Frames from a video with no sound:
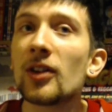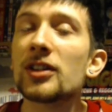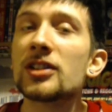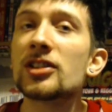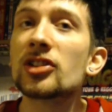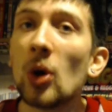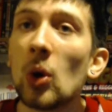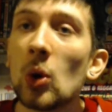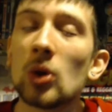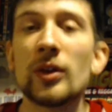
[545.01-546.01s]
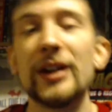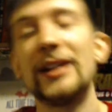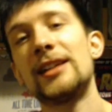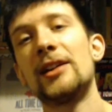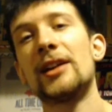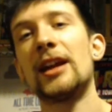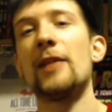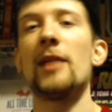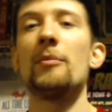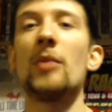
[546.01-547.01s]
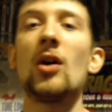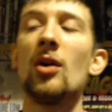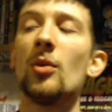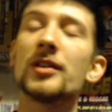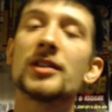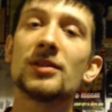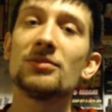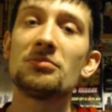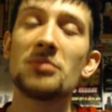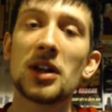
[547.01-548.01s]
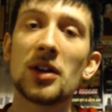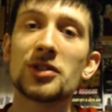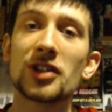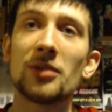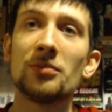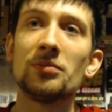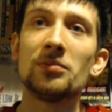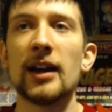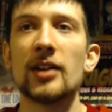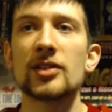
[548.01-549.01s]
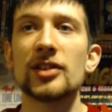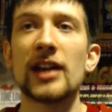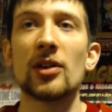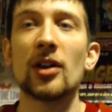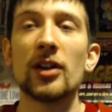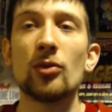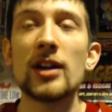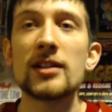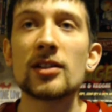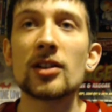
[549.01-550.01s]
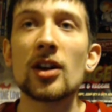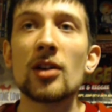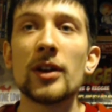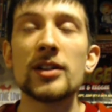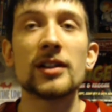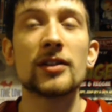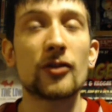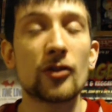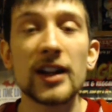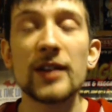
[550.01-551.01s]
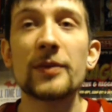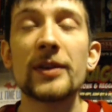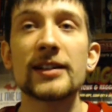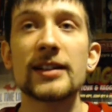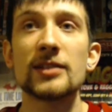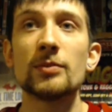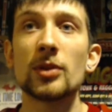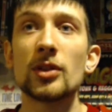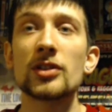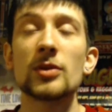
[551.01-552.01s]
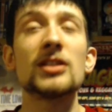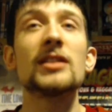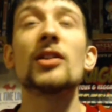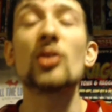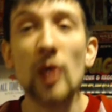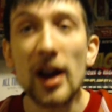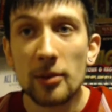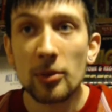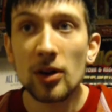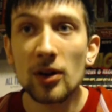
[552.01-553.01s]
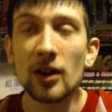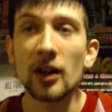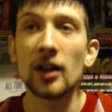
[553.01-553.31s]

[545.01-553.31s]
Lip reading: the sole retail game I bought was Killzone. I also downloaded Resogun, which is free with PlayStation Plus, which is incredible.